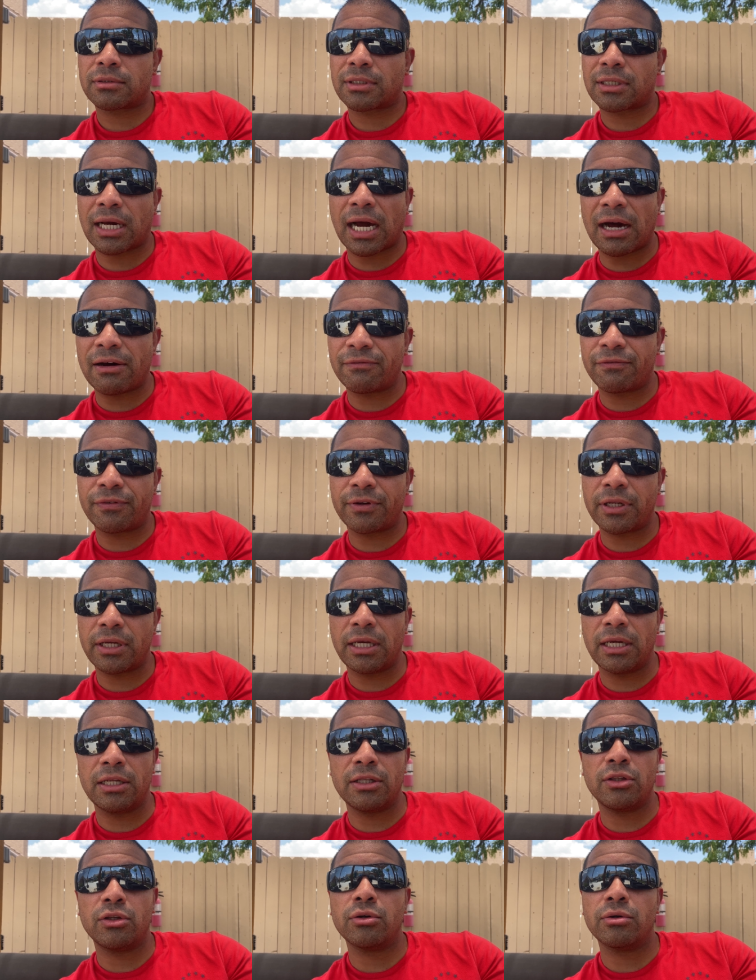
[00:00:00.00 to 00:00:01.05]
confident
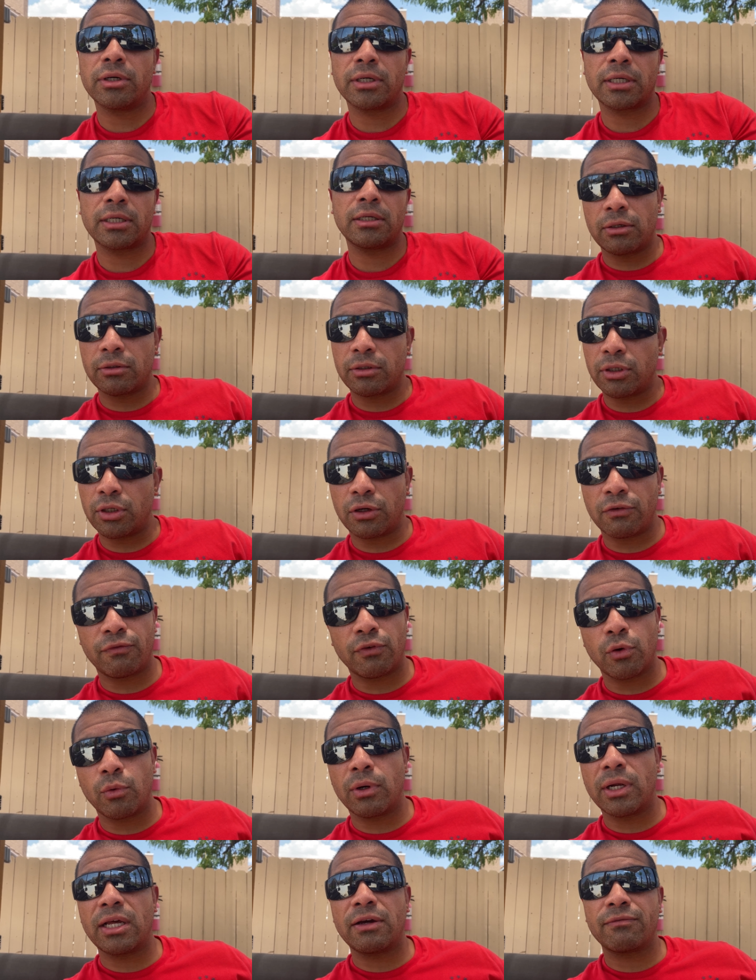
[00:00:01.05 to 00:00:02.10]
in doing it, you know, for
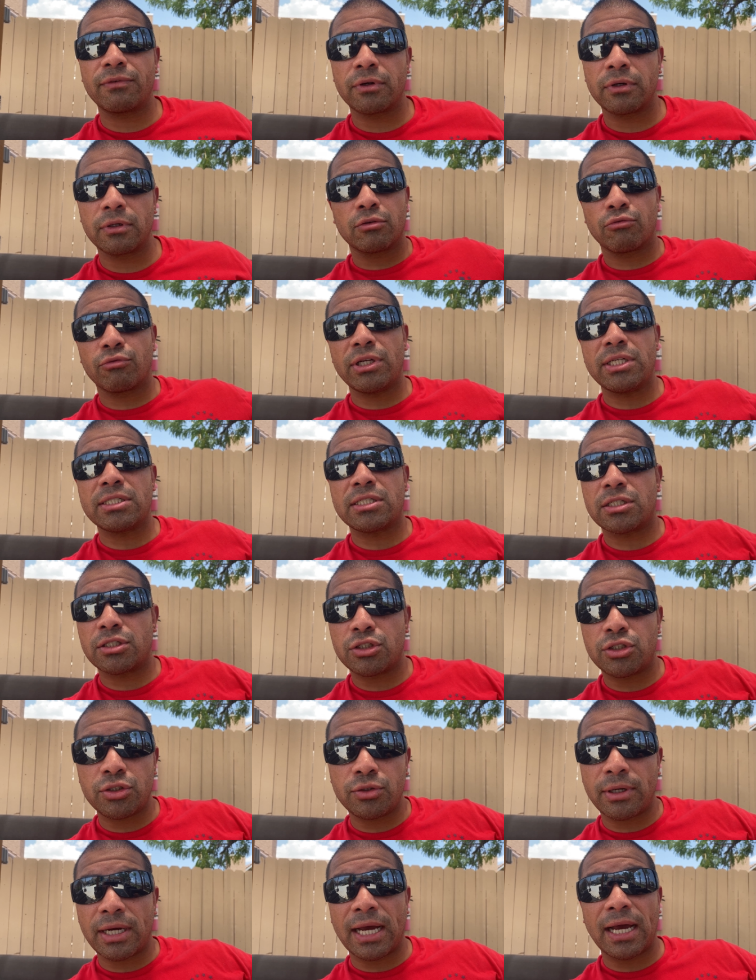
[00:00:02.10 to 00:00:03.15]
whatever reasons
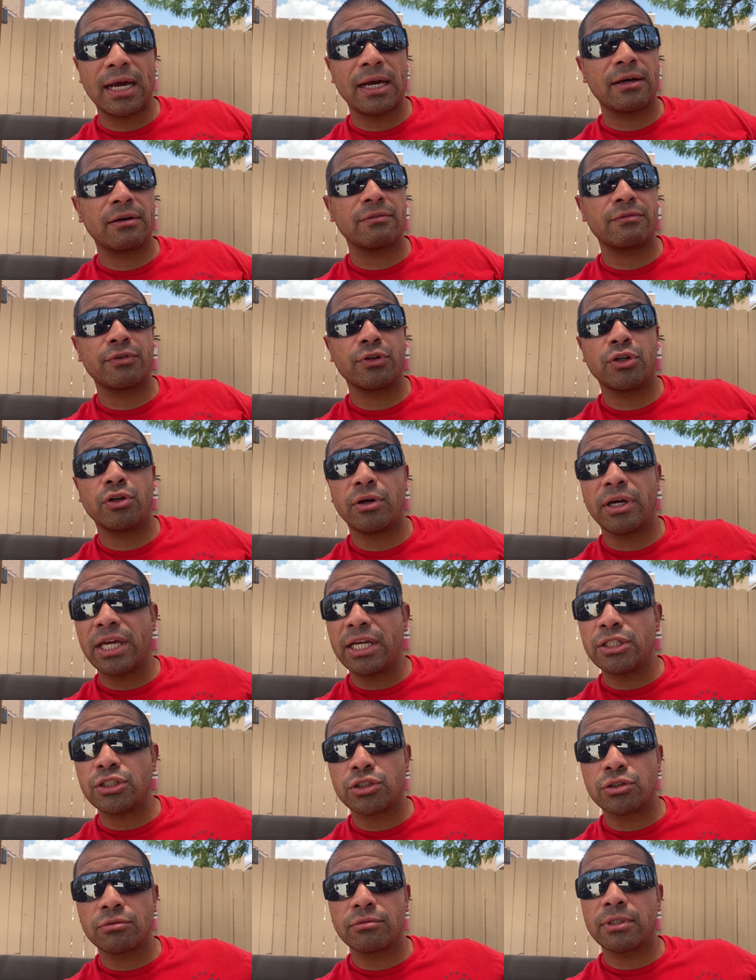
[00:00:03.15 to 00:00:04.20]
you have, you know,
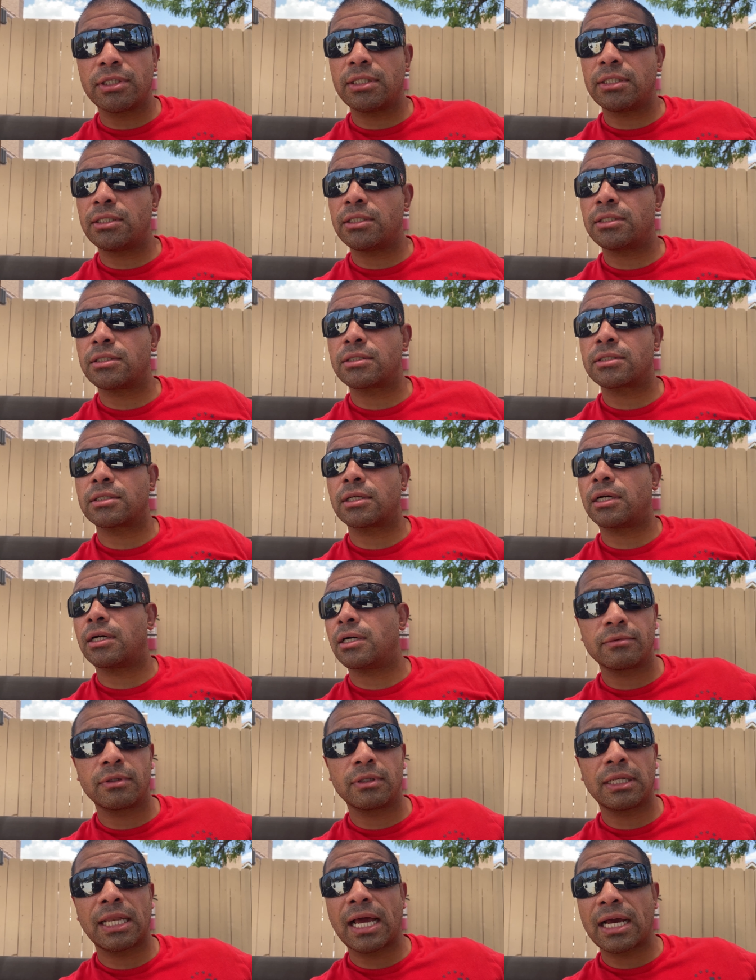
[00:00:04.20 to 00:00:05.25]
injuries, uh,
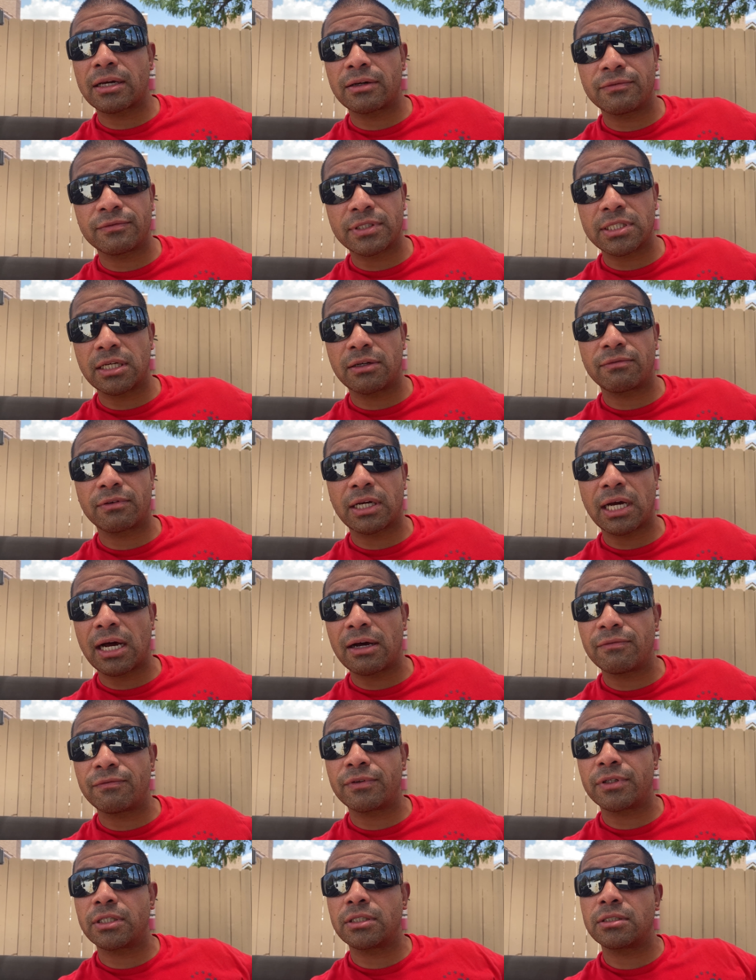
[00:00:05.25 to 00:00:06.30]
lack of
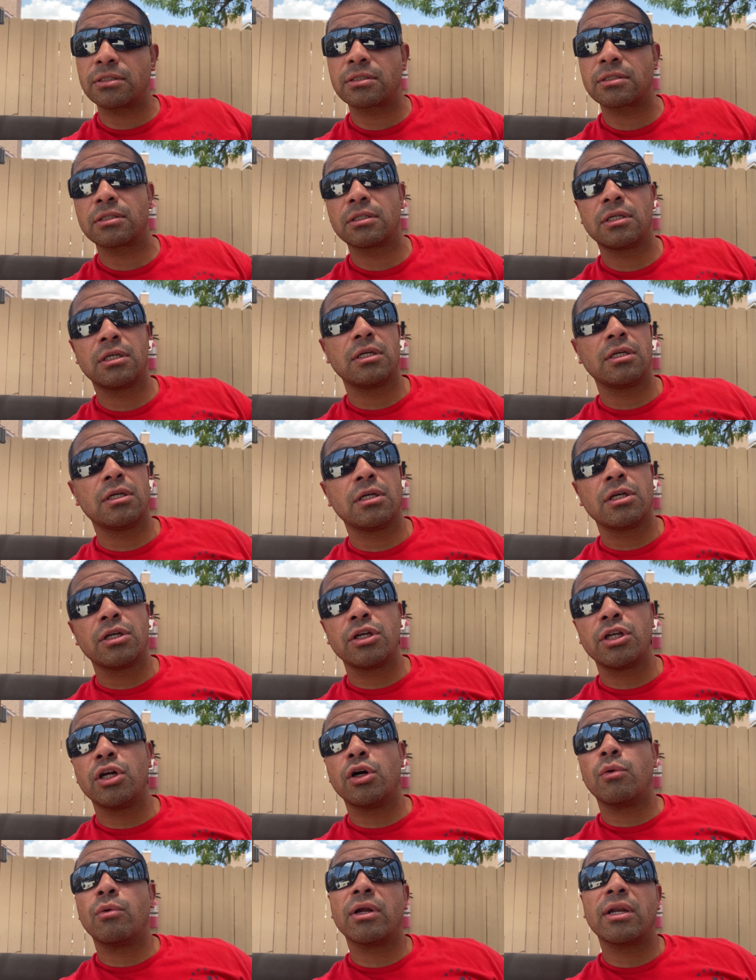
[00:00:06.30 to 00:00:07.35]
self-confidence, you
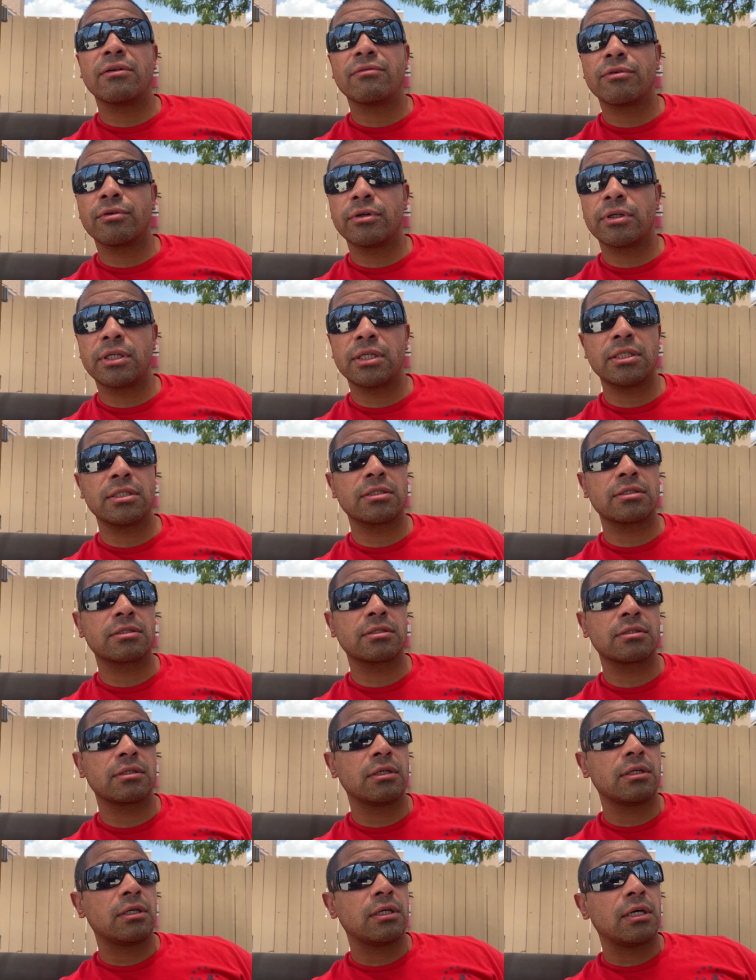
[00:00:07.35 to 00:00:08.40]
know, whatever it is.
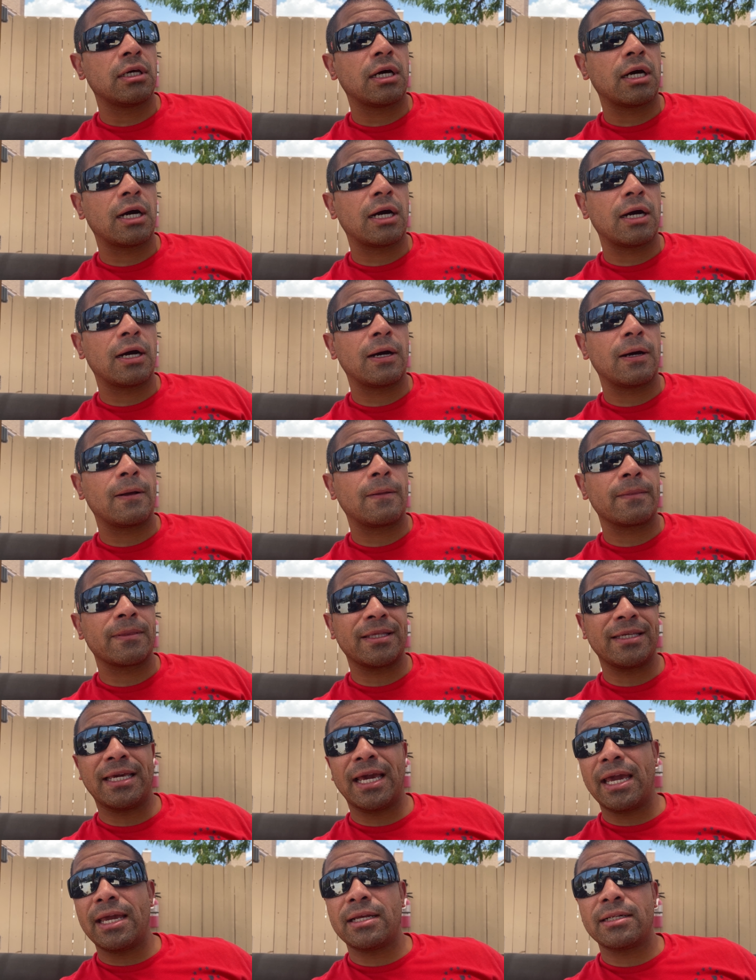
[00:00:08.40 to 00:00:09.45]
Uh,
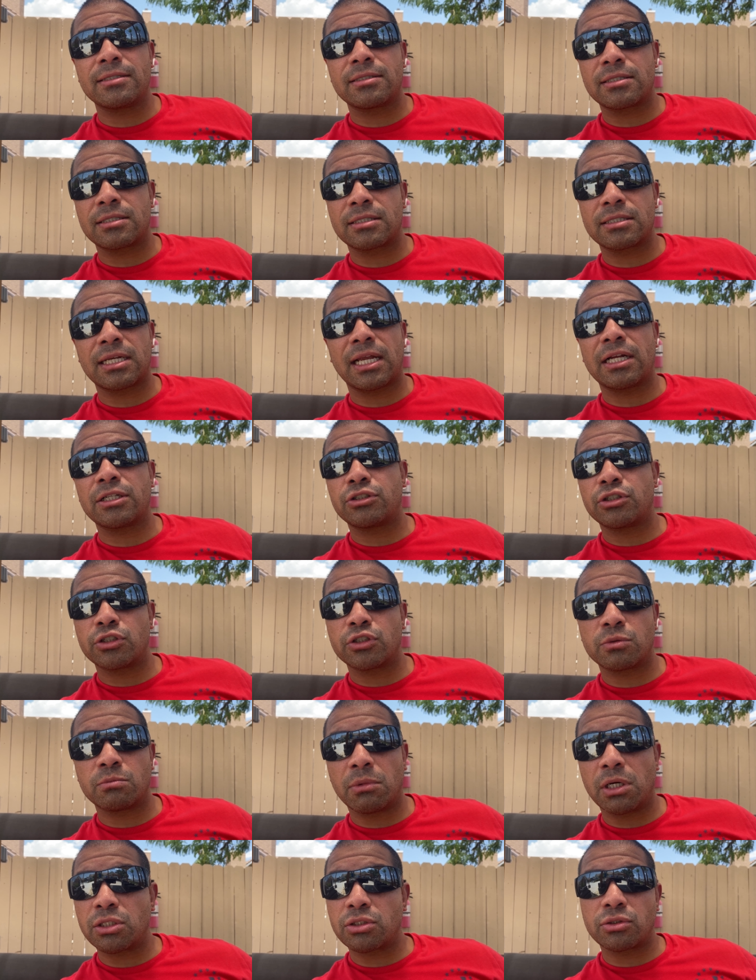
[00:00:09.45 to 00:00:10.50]
gains is not just
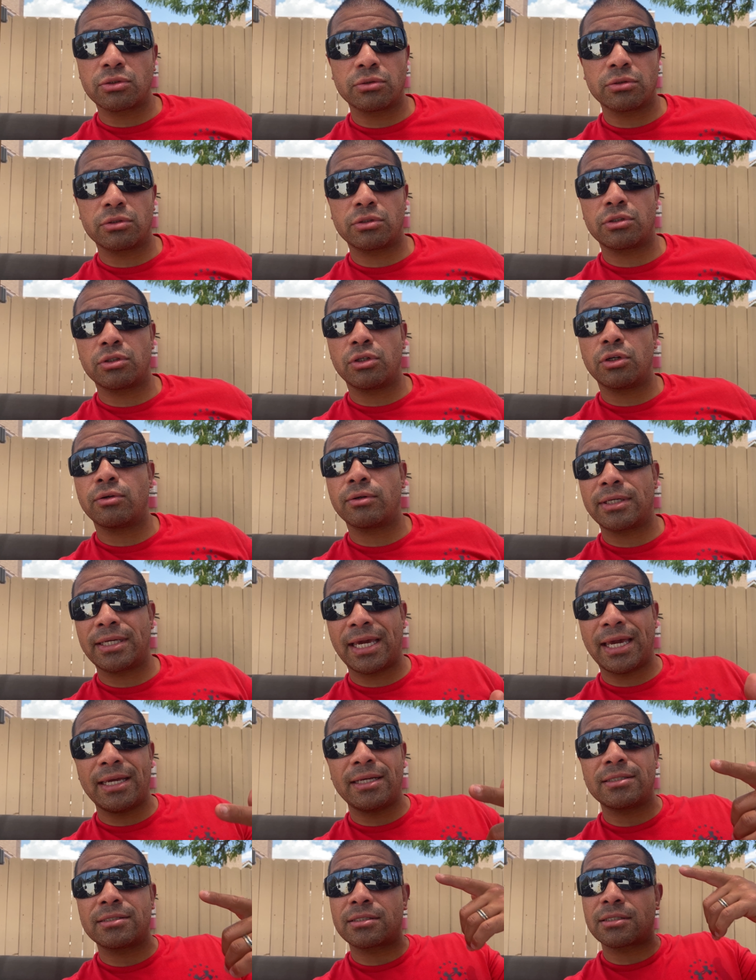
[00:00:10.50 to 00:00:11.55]
muscles, you know,
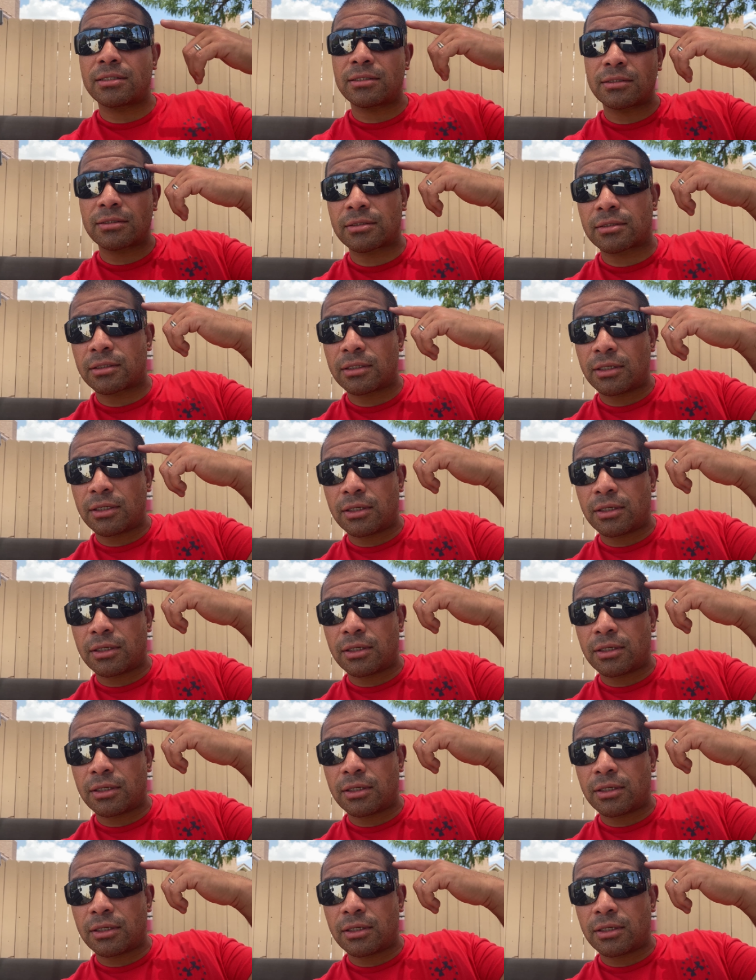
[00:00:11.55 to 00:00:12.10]
gains is,